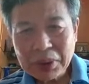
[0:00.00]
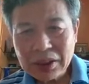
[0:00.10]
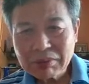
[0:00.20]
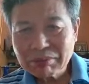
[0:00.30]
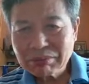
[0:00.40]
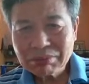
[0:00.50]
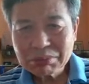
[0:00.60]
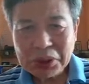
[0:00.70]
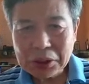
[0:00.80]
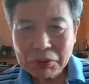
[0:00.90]

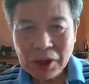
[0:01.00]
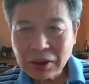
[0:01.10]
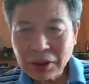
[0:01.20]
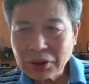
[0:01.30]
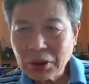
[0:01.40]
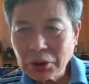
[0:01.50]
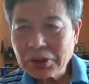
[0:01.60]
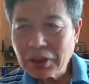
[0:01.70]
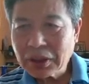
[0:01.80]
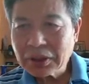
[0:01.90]
But if nothing
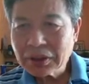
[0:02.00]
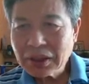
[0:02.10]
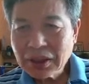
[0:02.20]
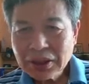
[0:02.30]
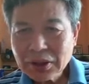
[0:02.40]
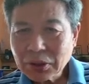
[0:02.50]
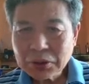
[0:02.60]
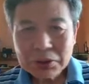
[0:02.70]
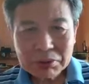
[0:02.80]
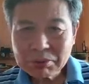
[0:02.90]
goes in,
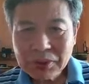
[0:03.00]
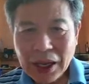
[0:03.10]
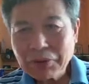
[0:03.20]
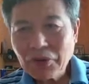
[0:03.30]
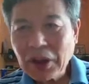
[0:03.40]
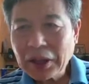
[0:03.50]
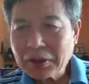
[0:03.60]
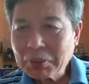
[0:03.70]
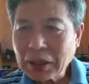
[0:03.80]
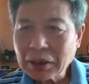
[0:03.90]
so that
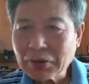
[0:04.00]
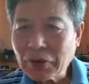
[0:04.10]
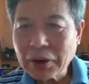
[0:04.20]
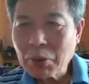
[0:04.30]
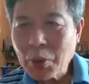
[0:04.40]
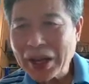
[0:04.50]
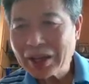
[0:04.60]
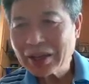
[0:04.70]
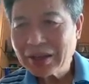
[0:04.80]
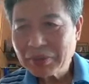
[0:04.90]
faith becomes very
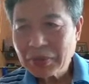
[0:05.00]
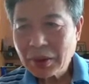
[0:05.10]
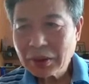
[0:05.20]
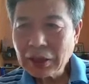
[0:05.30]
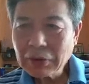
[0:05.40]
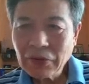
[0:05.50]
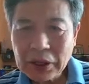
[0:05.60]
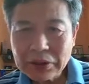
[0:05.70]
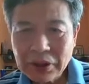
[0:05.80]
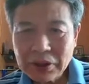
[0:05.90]
weak. That
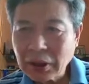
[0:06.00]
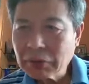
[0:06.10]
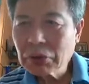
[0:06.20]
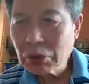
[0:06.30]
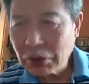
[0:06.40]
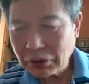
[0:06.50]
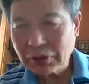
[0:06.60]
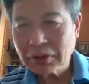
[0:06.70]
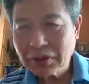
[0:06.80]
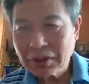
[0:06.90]
faith doesn't have
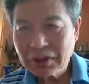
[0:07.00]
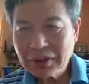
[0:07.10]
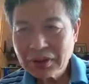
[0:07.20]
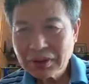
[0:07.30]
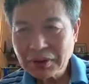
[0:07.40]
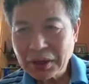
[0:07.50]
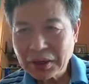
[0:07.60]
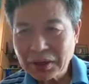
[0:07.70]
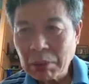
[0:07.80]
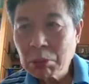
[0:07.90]
roots. All
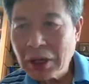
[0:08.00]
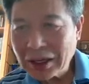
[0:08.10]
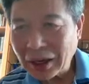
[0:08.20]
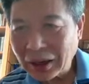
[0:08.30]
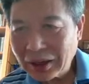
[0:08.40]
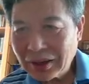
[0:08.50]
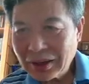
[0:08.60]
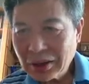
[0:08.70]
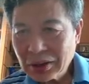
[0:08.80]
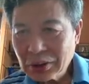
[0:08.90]
right, amulika,
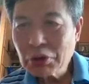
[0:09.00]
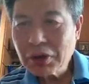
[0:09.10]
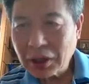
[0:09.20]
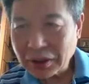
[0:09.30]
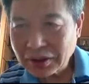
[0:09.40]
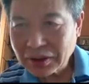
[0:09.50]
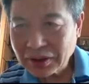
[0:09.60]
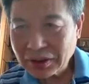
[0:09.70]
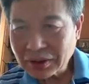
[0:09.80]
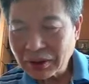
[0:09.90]
rootless,
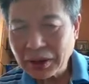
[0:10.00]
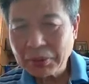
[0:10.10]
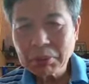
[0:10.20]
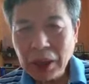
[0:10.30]
right?